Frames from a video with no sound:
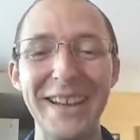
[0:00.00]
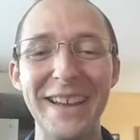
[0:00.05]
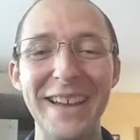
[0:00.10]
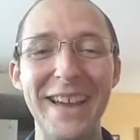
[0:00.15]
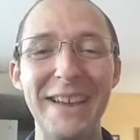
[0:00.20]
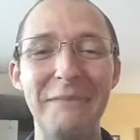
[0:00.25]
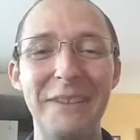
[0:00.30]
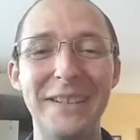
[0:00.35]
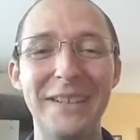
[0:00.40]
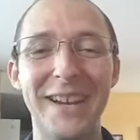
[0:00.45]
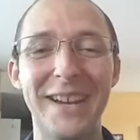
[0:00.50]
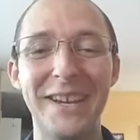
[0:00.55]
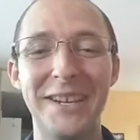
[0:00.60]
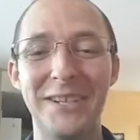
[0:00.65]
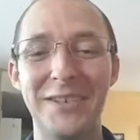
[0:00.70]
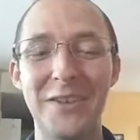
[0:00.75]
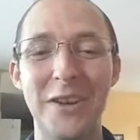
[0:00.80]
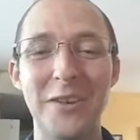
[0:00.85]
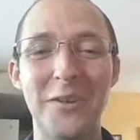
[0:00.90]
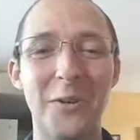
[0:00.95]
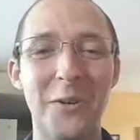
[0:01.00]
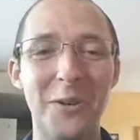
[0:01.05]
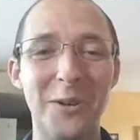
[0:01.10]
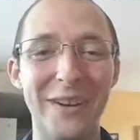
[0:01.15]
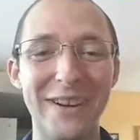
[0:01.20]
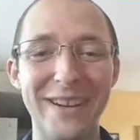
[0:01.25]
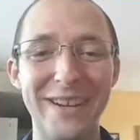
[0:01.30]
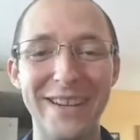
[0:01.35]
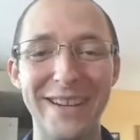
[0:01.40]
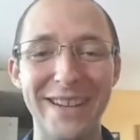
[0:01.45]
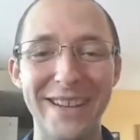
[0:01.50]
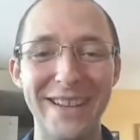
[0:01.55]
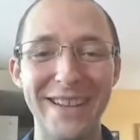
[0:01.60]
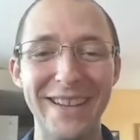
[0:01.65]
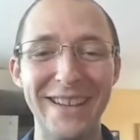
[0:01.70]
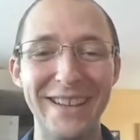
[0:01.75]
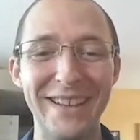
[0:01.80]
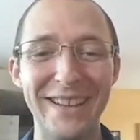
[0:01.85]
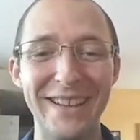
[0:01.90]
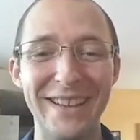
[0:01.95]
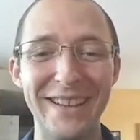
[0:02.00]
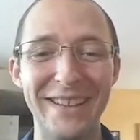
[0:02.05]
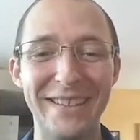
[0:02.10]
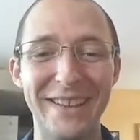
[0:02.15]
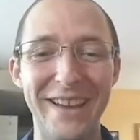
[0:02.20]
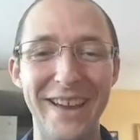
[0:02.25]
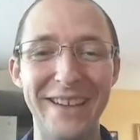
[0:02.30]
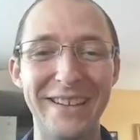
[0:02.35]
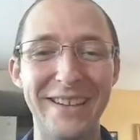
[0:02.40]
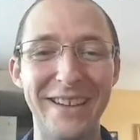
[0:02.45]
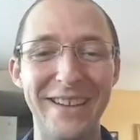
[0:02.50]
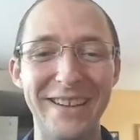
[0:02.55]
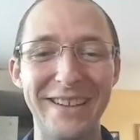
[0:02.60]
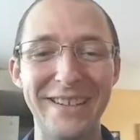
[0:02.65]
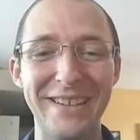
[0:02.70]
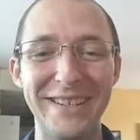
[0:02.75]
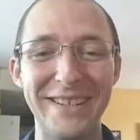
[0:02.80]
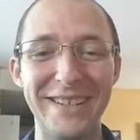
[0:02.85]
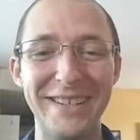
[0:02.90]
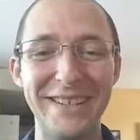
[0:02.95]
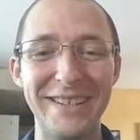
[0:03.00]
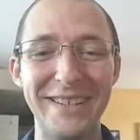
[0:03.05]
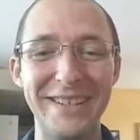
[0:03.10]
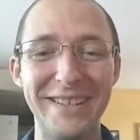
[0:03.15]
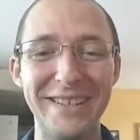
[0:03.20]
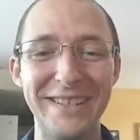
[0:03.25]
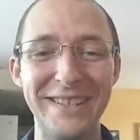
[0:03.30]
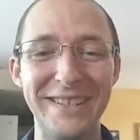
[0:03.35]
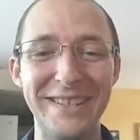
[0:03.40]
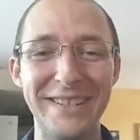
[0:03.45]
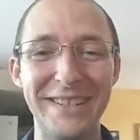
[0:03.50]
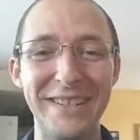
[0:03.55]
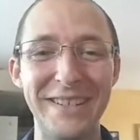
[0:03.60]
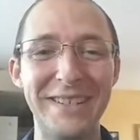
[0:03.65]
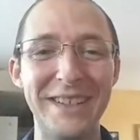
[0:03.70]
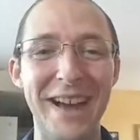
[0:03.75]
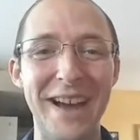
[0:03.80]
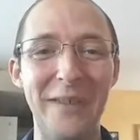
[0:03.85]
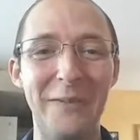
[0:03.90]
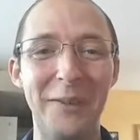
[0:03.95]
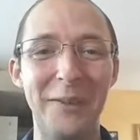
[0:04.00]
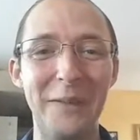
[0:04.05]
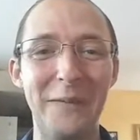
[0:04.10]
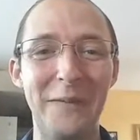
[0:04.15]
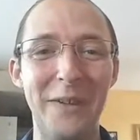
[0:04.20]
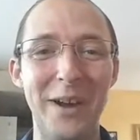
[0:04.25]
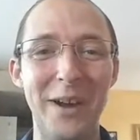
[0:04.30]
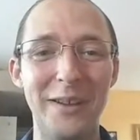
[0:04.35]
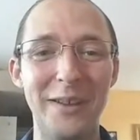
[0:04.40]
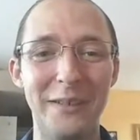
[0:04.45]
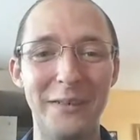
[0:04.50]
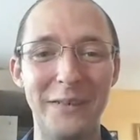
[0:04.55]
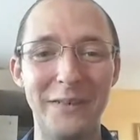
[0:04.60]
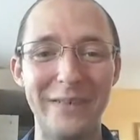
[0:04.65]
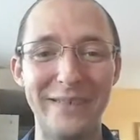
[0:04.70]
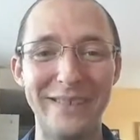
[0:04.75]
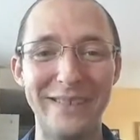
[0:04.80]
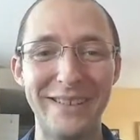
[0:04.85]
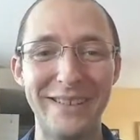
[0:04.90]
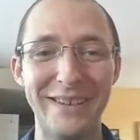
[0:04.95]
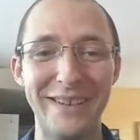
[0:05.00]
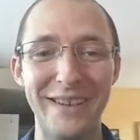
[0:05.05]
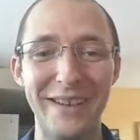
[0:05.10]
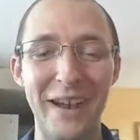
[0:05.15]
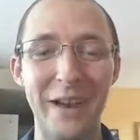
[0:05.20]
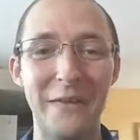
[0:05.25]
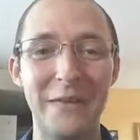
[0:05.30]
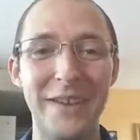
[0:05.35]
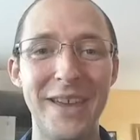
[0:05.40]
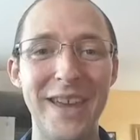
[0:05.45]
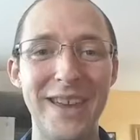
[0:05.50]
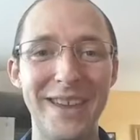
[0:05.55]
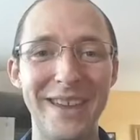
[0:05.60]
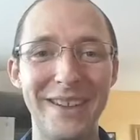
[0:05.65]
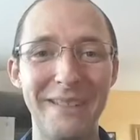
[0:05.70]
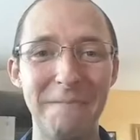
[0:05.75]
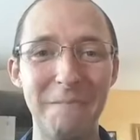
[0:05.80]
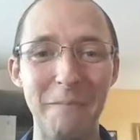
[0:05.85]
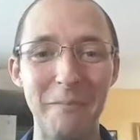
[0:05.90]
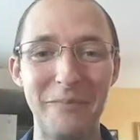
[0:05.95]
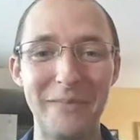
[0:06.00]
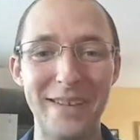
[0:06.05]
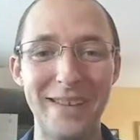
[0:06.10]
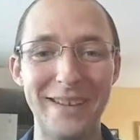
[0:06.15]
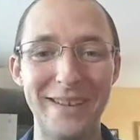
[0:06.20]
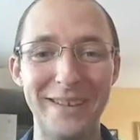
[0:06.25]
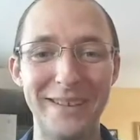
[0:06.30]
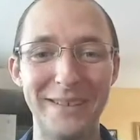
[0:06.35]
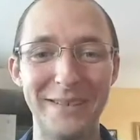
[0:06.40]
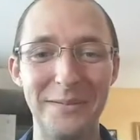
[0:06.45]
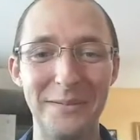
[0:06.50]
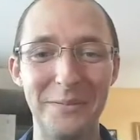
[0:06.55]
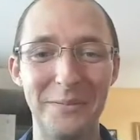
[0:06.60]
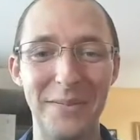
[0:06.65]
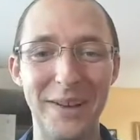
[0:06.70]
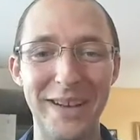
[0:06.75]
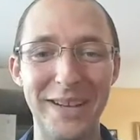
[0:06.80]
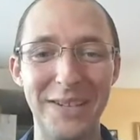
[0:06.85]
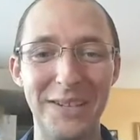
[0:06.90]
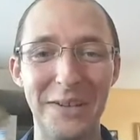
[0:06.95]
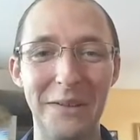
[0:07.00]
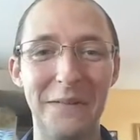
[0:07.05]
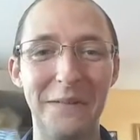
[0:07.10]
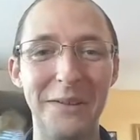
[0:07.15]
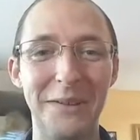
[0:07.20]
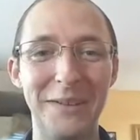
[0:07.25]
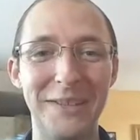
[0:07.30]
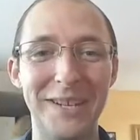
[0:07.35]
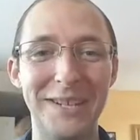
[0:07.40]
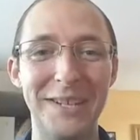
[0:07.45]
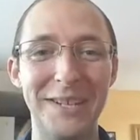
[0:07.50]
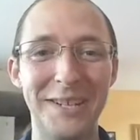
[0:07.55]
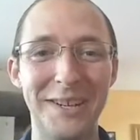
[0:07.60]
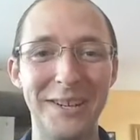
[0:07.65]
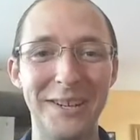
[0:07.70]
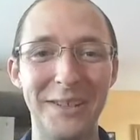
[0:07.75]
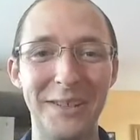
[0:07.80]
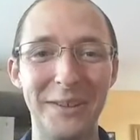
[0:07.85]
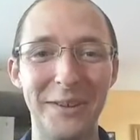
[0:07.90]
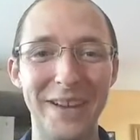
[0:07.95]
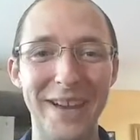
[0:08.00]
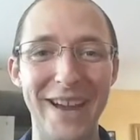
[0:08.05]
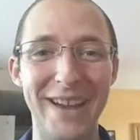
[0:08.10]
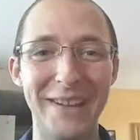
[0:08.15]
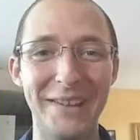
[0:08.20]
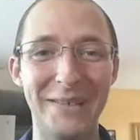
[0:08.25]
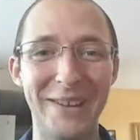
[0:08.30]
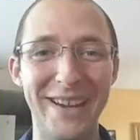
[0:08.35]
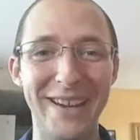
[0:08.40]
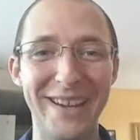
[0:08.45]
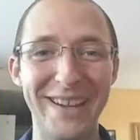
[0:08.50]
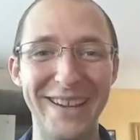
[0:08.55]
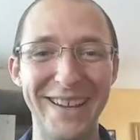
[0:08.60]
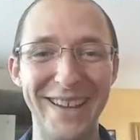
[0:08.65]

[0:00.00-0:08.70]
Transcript: That means I struck a chord that she's not really fond of kicking, but she feels like she's going to do it anyway.